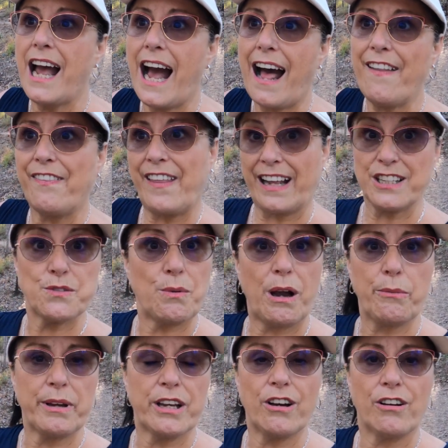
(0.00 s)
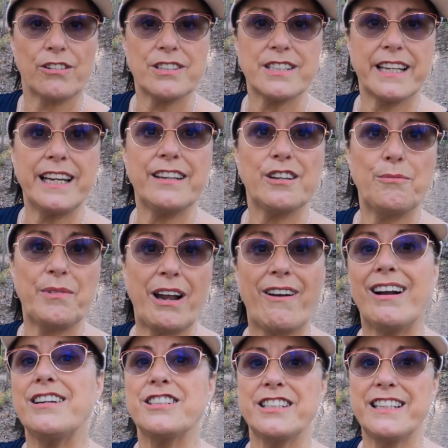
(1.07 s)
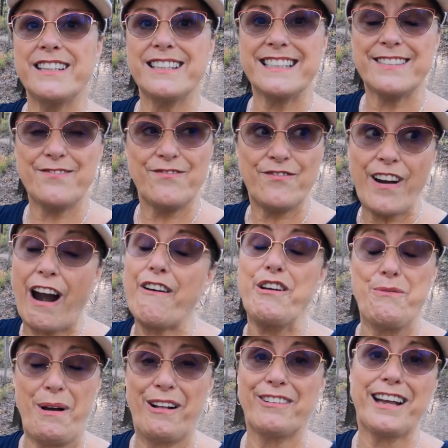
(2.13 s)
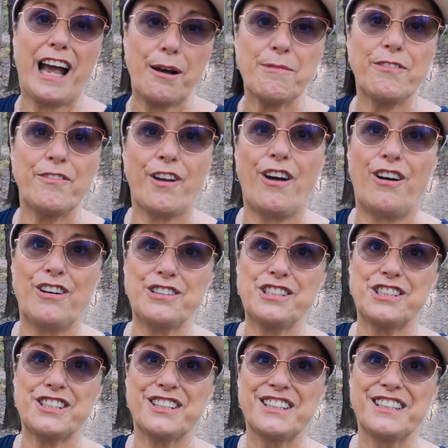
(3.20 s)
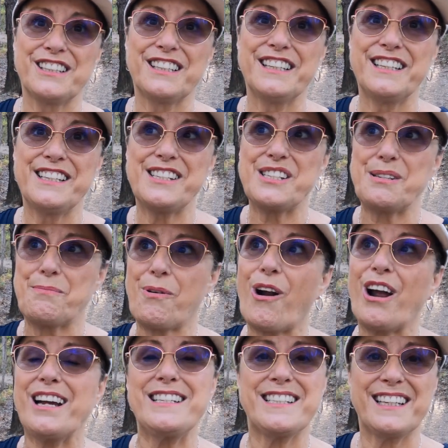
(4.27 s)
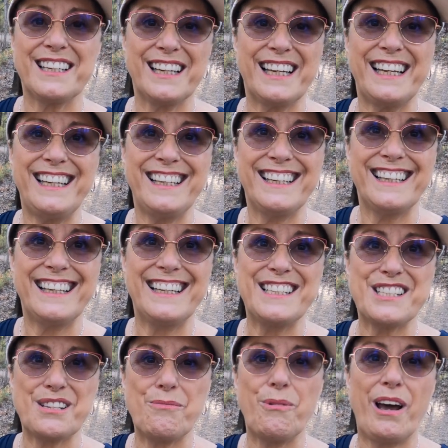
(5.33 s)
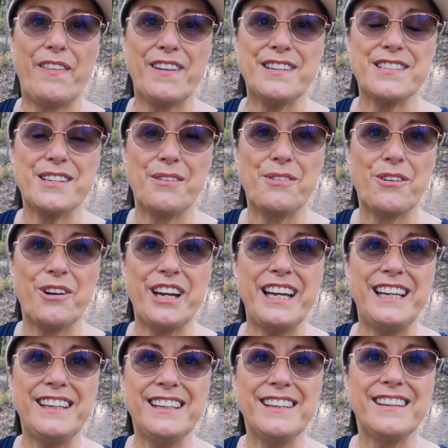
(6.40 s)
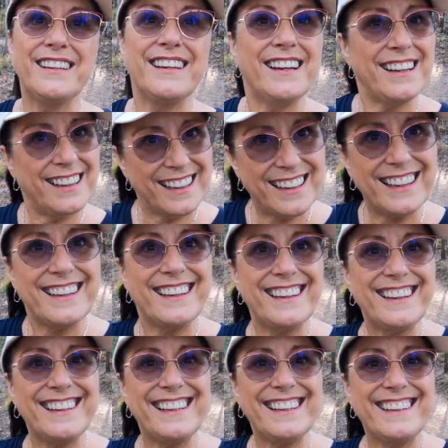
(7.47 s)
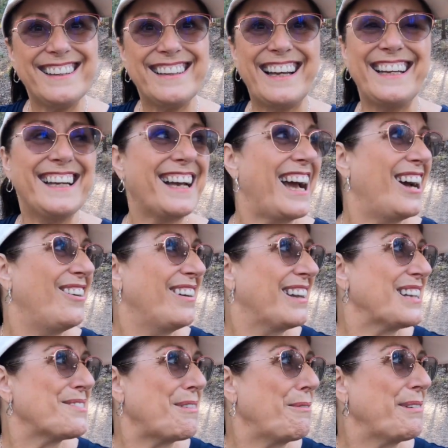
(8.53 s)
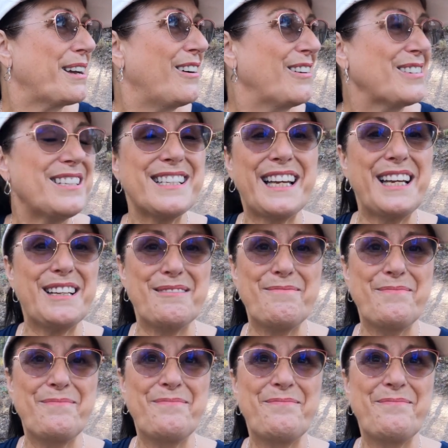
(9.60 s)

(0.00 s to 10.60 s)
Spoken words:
and that's why we can't see them. They're actually very well camouflaged, surprisingly, in somewhere that's so green. There you go, and that's why we can't see them.